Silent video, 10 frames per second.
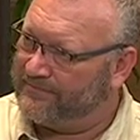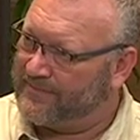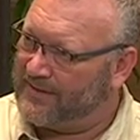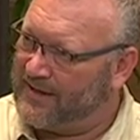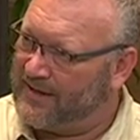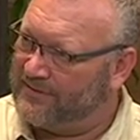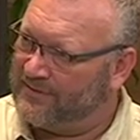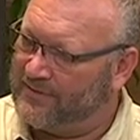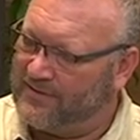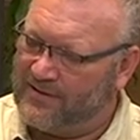Mm. And
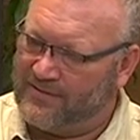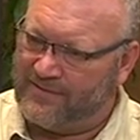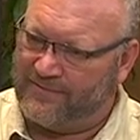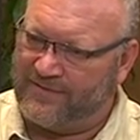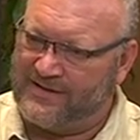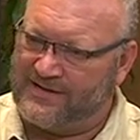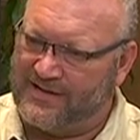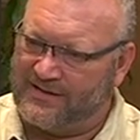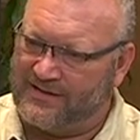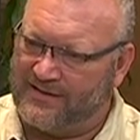so a lot of
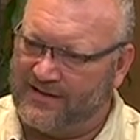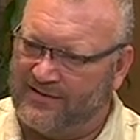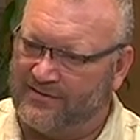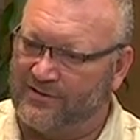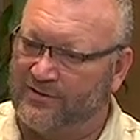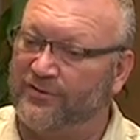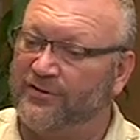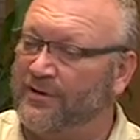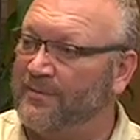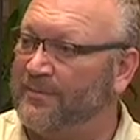fintech is
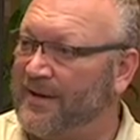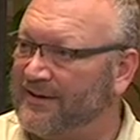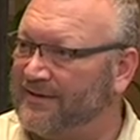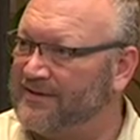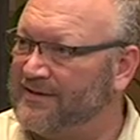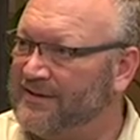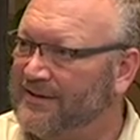consumer based.